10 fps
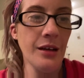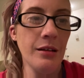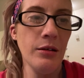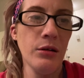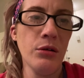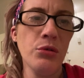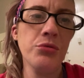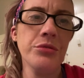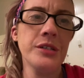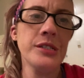Oh,
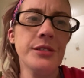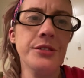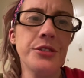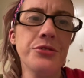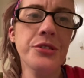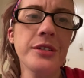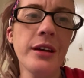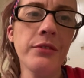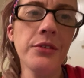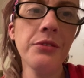Chris, you should
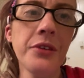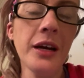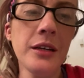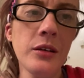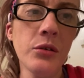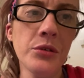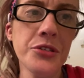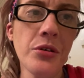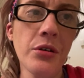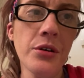never. I know it's
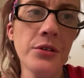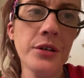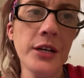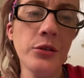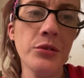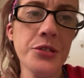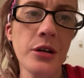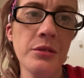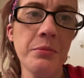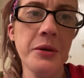hard. I know it's
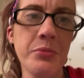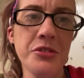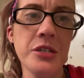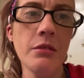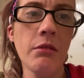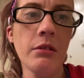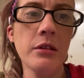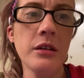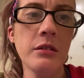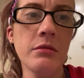hard when people cheat on,
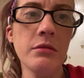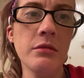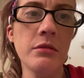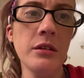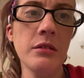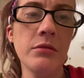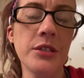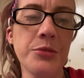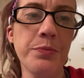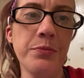
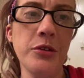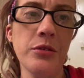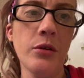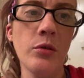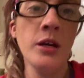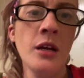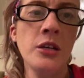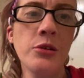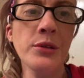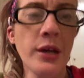when, you're
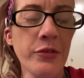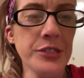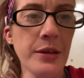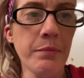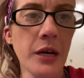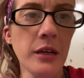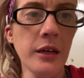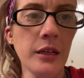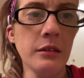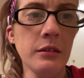in love with somebody
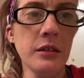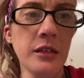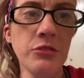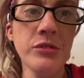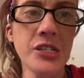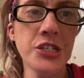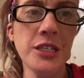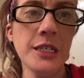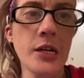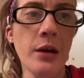and then you get
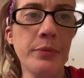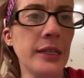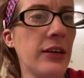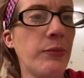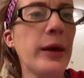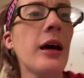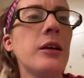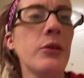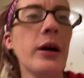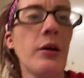cheated on. Believe me, I
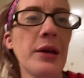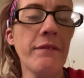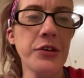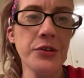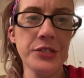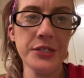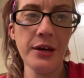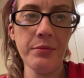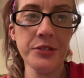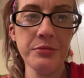know how that feels. That's
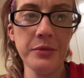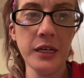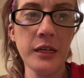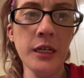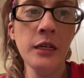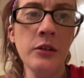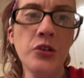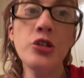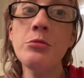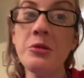happened to me
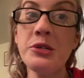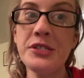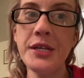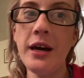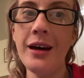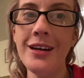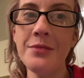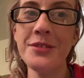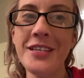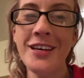numerous
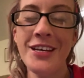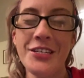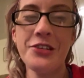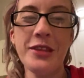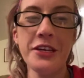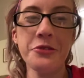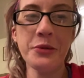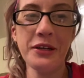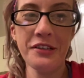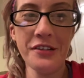times. So that's
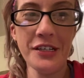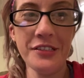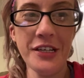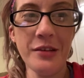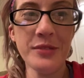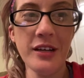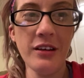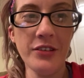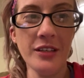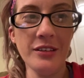why a lot of times I
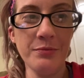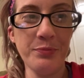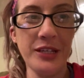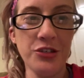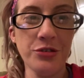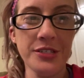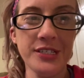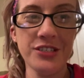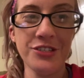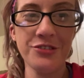have big trust
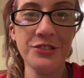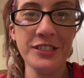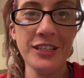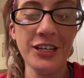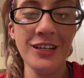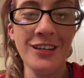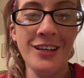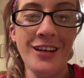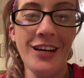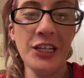issues and I